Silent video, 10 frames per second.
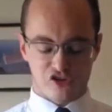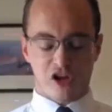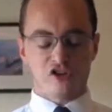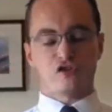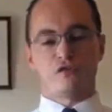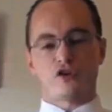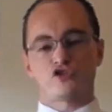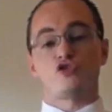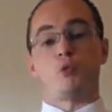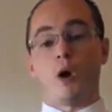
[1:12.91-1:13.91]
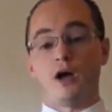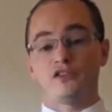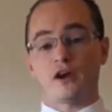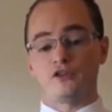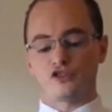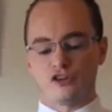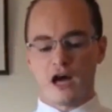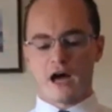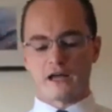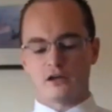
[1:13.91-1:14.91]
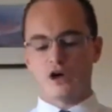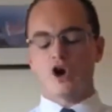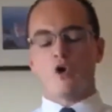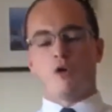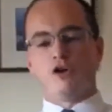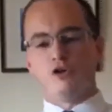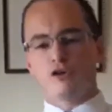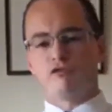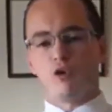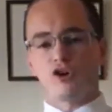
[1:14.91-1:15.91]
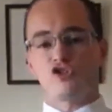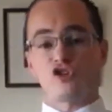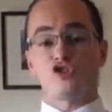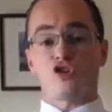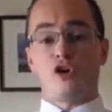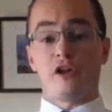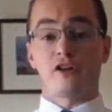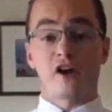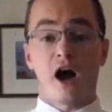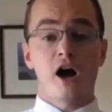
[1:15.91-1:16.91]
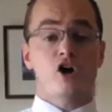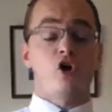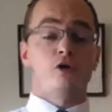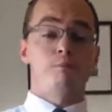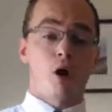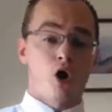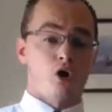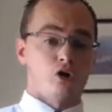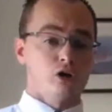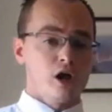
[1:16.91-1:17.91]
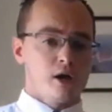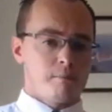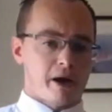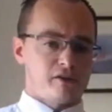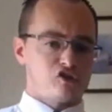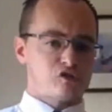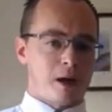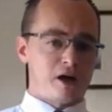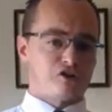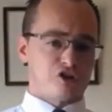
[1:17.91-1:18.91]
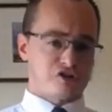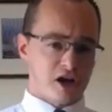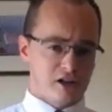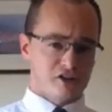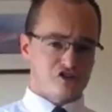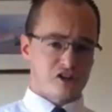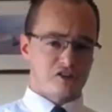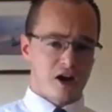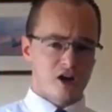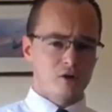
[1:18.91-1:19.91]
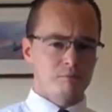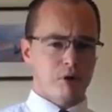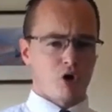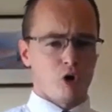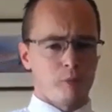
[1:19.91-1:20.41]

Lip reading: That's in verses 1 down to 9, where Luke focuses on the attack on Paul by this man Tertullus. Now,